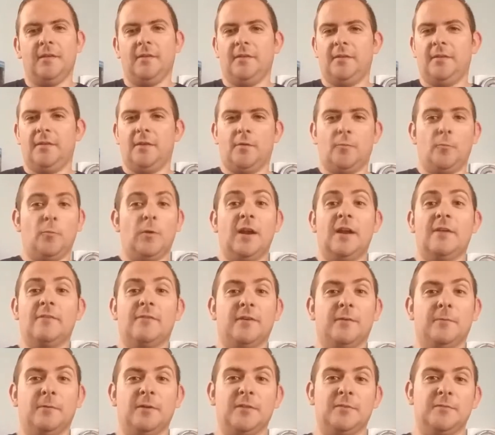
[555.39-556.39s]
You know, whether
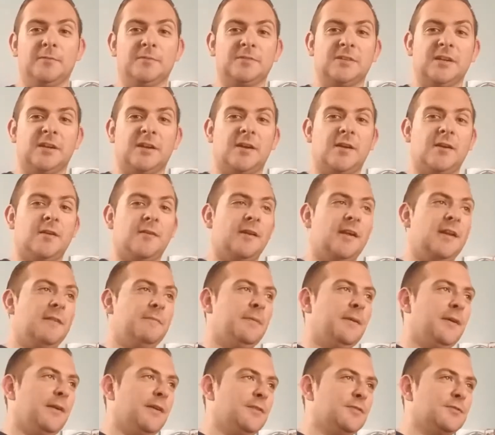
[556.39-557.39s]
it was like our
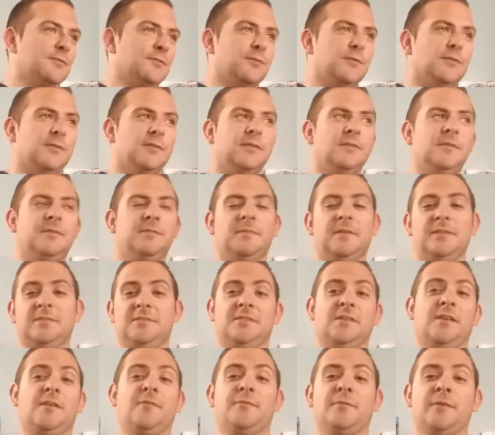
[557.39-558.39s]
grandparents or
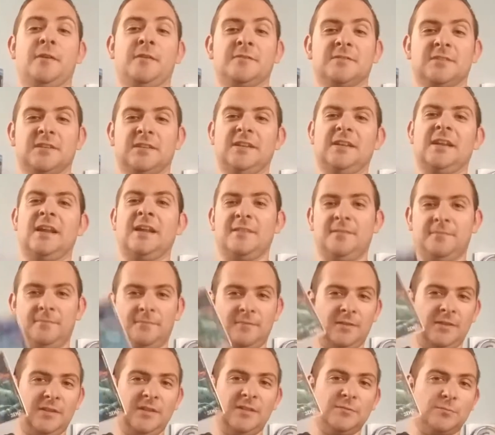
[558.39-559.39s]
myself when I was a kid,
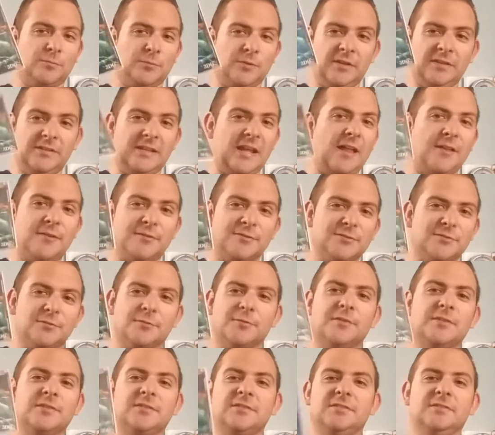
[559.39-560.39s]
these were at dollar
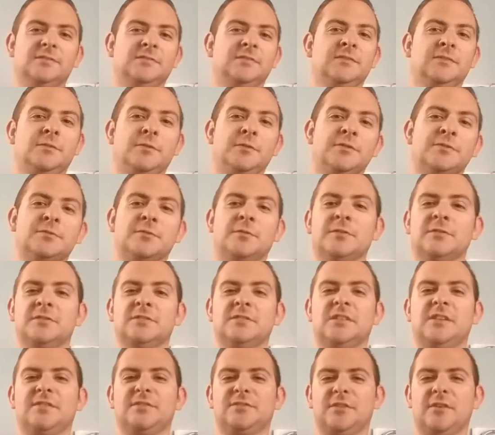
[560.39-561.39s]
stores and toy stores and
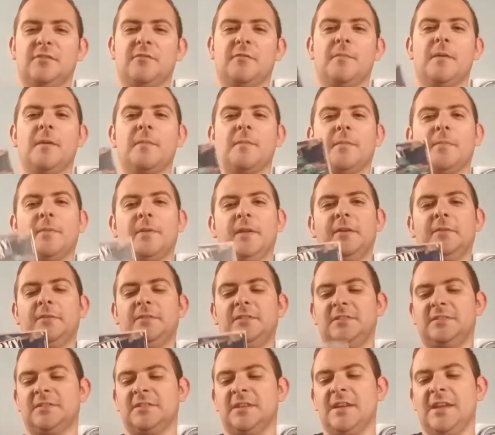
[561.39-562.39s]
stuff, so I remember playing with
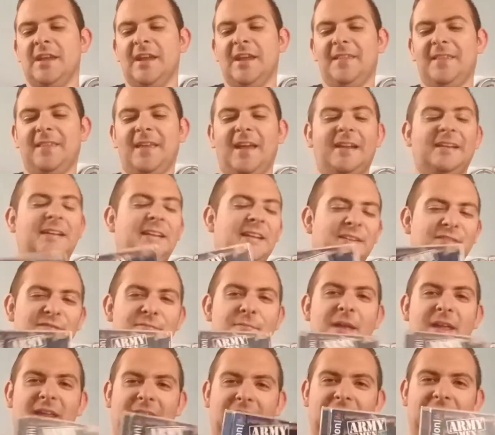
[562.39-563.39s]
these. And the idea of
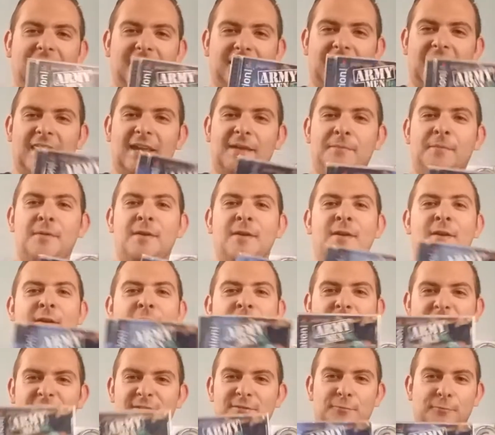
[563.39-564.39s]
making a game
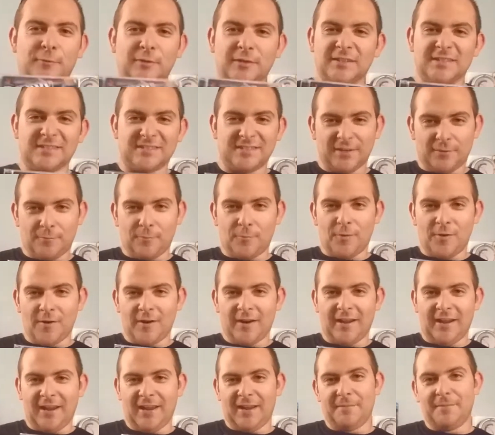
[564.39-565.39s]
that's a realistic
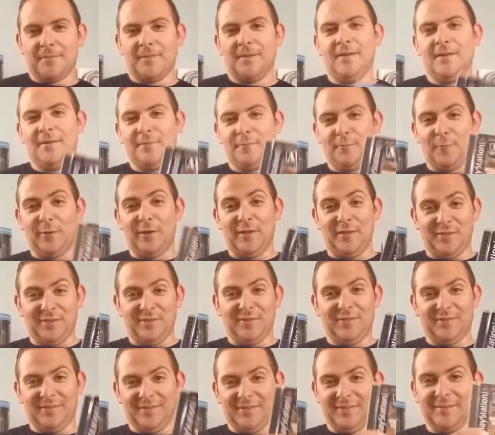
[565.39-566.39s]
war game
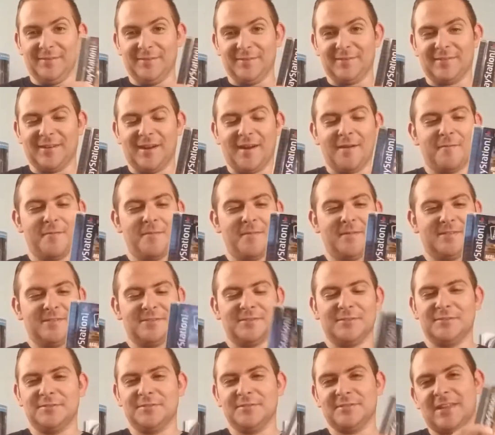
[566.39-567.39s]
with those Army Men
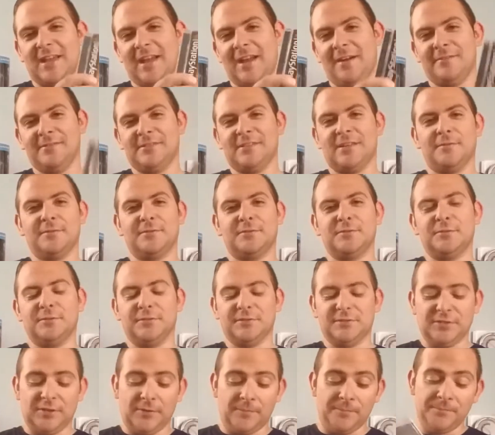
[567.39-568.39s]
soldiers, I always thought was cool.
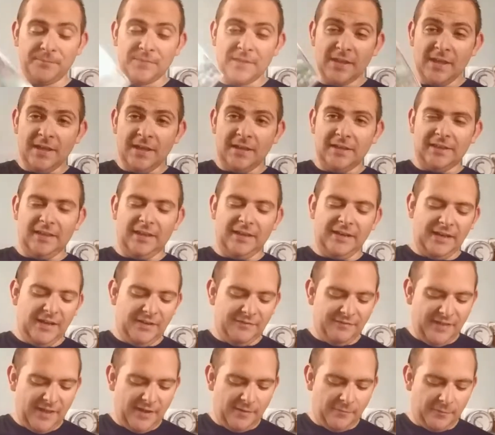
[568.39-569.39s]
So glad to
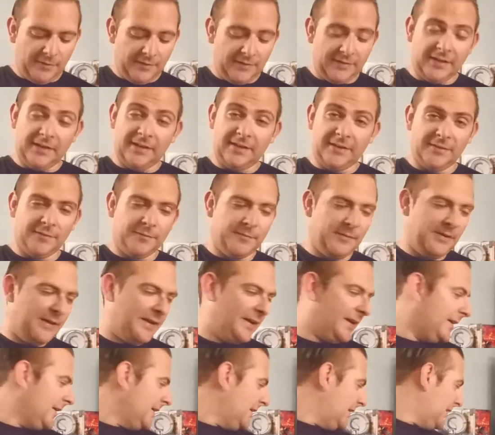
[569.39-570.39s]
have that one out of the
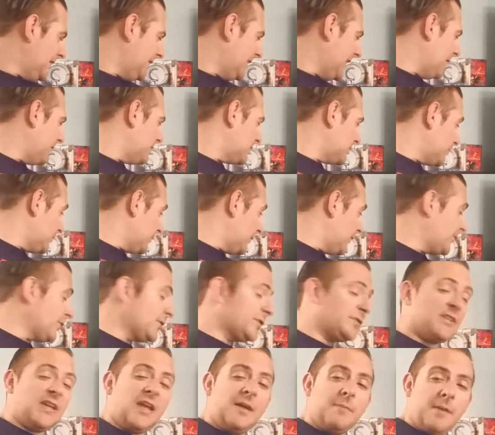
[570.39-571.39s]
way. And that was the
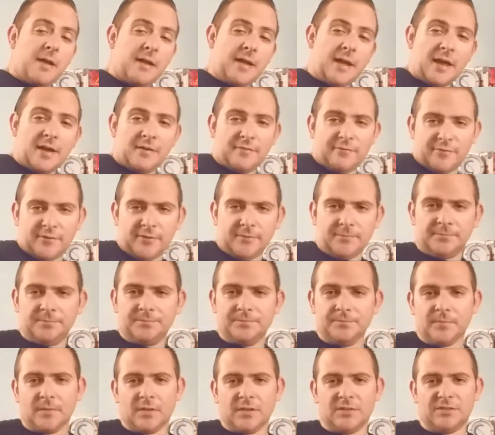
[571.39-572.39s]
first game I got from
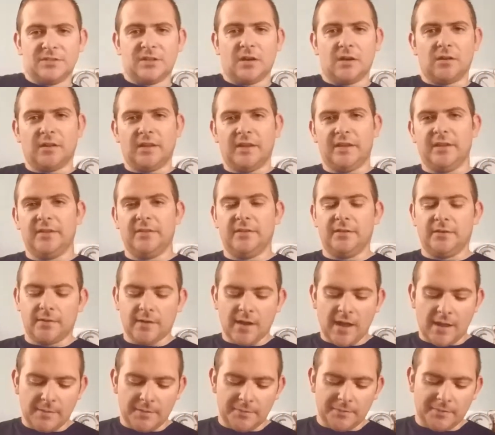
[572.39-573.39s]
Starlight in their
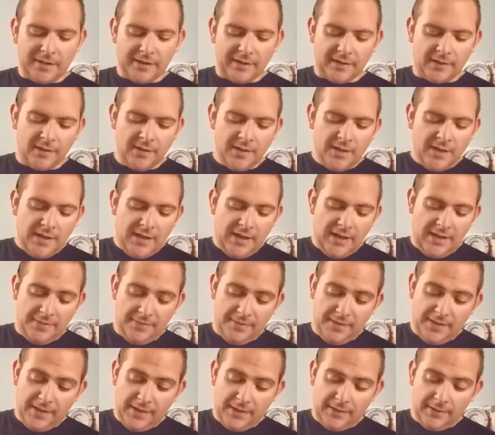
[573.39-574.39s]
common pile. And
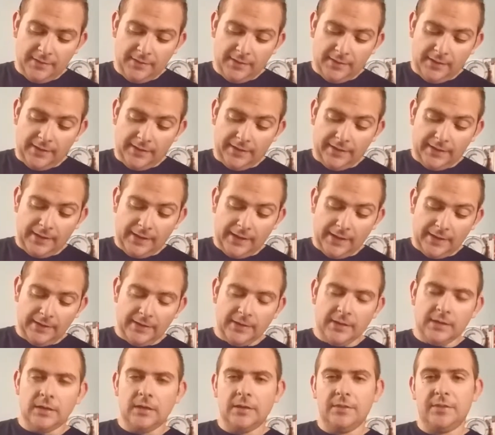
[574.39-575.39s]
then I got
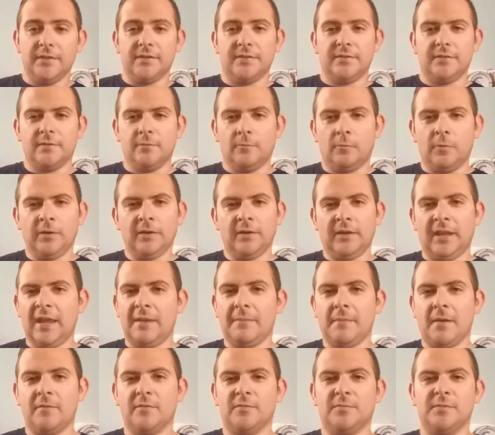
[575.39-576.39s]
the one
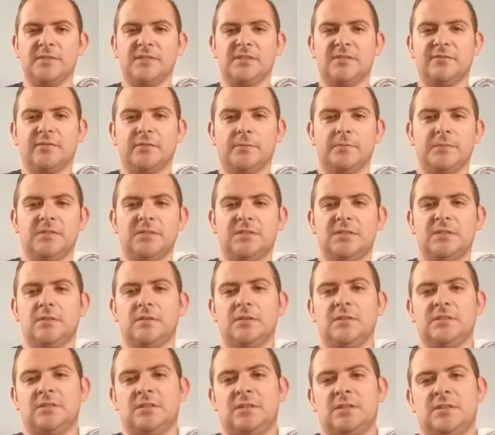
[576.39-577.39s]
game I was missing from the
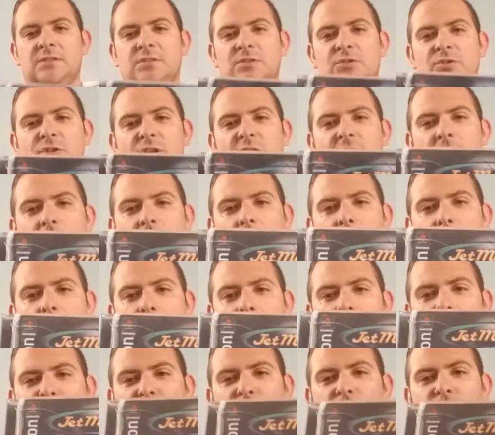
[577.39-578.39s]
series, and that is Jet
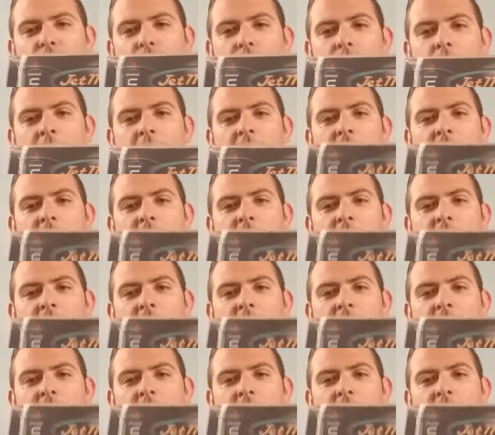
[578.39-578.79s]
Moto 2.